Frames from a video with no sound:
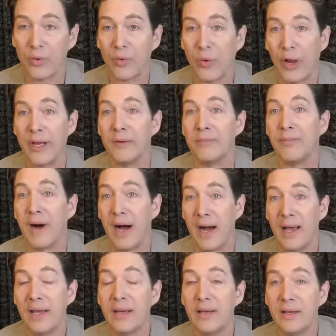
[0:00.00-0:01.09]
written
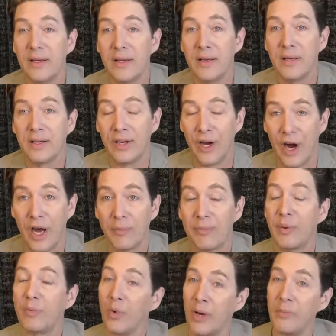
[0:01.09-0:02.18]
by God,
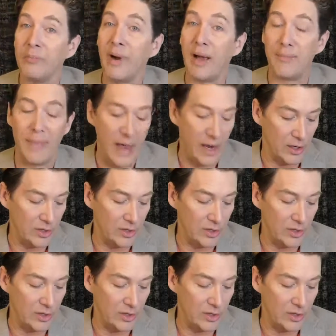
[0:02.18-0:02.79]
but written by man.